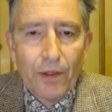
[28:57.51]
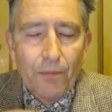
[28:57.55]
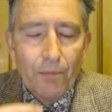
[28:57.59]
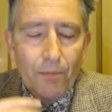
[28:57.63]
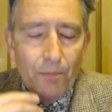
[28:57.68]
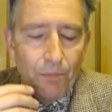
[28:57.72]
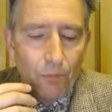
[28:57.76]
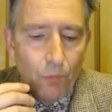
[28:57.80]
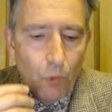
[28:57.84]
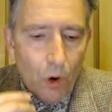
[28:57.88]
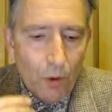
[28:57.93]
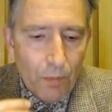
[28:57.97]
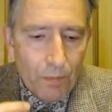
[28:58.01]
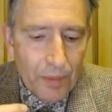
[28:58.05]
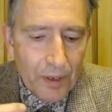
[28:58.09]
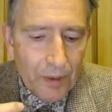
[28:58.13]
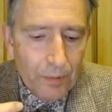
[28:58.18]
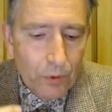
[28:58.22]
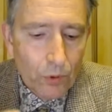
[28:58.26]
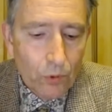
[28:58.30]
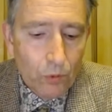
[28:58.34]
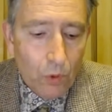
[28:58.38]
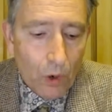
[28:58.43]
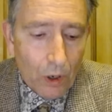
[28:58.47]
What people
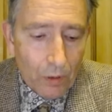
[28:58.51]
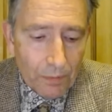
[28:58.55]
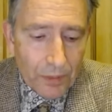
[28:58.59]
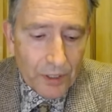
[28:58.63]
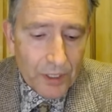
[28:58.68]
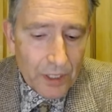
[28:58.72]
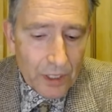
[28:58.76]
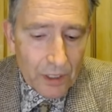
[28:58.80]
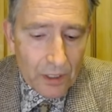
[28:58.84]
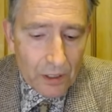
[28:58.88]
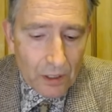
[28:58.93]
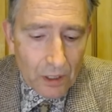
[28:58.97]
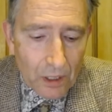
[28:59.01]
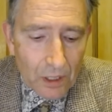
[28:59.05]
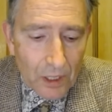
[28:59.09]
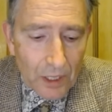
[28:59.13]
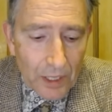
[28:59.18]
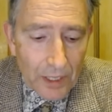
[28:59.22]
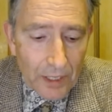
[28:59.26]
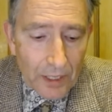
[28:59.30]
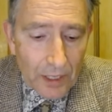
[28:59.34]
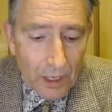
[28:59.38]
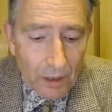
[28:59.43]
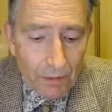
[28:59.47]
want, particularly
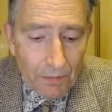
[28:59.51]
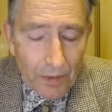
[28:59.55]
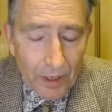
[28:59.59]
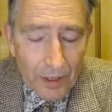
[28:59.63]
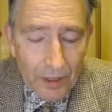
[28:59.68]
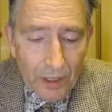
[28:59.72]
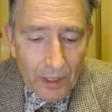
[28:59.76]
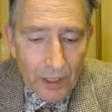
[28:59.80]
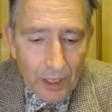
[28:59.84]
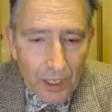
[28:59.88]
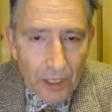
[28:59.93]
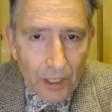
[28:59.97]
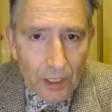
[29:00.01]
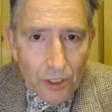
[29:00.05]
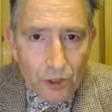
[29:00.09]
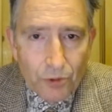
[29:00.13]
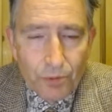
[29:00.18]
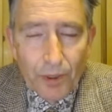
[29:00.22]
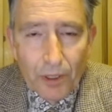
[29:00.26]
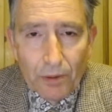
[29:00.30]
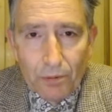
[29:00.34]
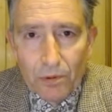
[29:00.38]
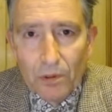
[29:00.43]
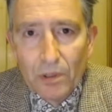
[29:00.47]
I think English
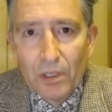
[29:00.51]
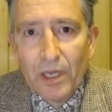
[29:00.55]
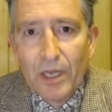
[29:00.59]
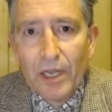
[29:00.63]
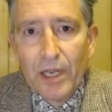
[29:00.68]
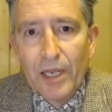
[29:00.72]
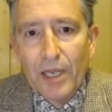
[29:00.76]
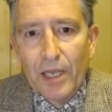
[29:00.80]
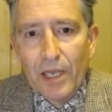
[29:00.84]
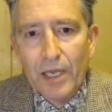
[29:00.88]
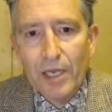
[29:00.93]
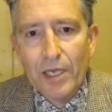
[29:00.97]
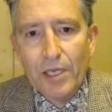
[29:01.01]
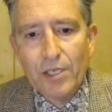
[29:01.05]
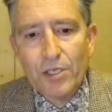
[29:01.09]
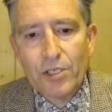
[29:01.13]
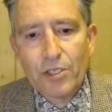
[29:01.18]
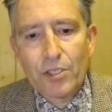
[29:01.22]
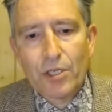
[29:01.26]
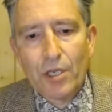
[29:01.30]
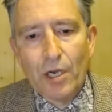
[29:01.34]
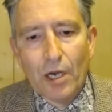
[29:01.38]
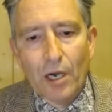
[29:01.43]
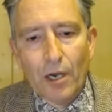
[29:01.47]
people, is
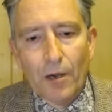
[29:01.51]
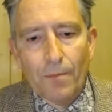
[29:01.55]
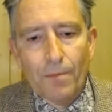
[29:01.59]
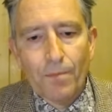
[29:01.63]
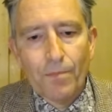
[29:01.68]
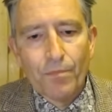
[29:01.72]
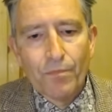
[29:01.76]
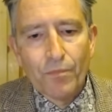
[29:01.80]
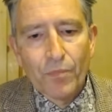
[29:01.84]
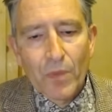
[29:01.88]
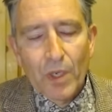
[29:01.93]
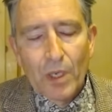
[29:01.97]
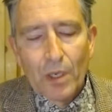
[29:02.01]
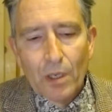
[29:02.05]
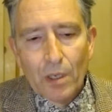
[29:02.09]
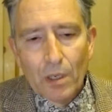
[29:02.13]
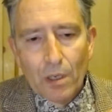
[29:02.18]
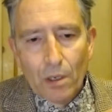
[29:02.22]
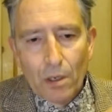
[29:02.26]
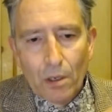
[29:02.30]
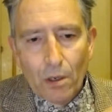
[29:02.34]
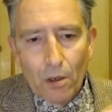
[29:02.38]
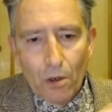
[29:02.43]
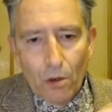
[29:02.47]

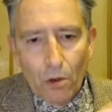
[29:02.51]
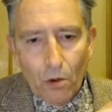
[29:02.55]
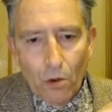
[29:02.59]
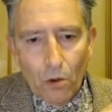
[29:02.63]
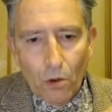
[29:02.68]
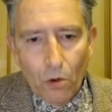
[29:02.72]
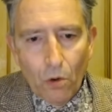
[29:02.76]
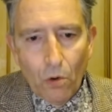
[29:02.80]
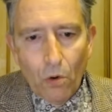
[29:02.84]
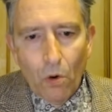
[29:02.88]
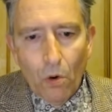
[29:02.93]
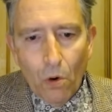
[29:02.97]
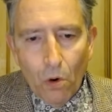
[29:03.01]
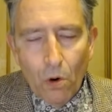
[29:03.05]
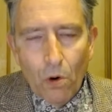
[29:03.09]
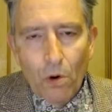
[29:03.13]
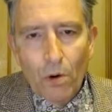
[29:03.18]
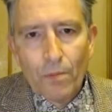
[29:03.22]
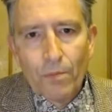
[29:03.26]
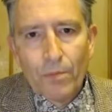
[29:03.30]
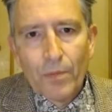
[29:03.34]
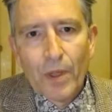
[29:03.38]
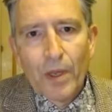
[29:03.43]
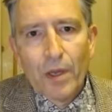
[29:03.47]
law
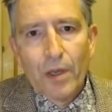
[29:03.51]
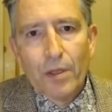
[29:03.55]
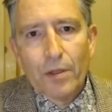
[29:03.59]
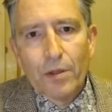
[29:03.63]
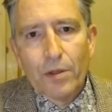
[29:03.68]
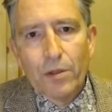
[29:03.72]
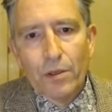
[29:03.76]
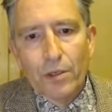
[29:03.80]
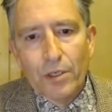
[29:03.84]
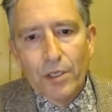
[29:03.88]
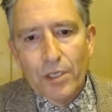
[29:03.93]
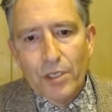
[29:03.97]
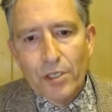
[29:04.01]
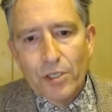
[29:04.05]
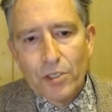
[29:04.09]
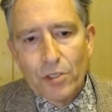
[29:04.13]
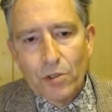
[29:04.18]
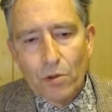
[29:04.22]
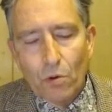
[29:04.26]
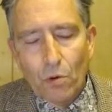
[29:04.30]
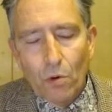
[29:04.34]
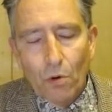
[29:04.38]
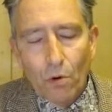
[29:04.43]
that is, or